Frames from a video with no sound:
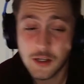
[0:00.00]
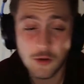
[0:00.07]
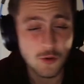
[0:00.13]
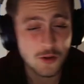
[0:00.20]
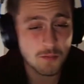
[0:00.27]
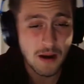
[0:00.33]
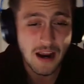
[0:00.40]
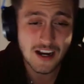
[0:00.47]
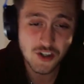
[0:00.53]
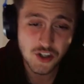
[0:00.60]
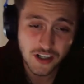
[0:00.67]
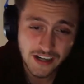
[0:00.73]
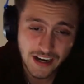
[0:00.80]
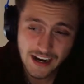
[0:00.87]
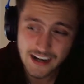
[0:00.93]
it was
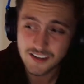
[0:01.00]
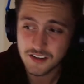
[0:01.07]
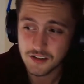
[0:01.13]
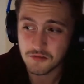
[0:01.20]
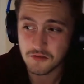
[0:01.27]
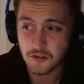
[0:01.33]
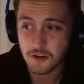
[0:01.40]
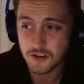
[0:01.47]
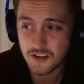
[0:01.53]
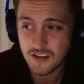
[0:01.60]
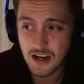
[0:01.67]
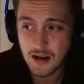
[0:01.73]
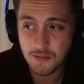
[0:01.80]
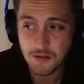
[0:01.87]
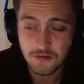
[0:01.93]
Patrick Cantlay versus
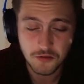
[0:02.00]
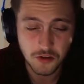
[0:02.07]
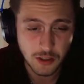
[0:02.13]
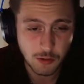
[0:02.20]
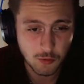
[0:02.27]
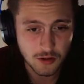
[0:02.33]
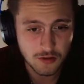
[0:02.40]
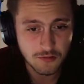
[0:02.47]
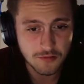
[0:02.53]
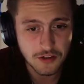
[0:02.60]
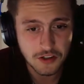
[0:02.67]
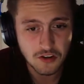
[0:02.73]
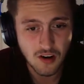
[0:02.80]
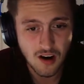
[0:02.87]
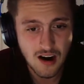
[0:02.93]
Tommy Fleetwood and
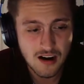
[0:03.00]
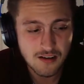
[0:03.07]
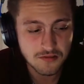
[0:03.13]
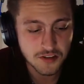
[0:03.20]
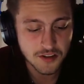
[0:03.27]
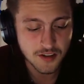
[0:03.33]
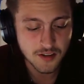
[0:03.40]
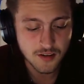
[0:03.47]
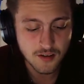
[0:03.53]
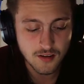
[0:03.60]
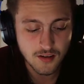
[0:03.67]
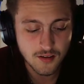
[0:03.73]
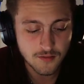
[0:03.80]
Victor Hovland. And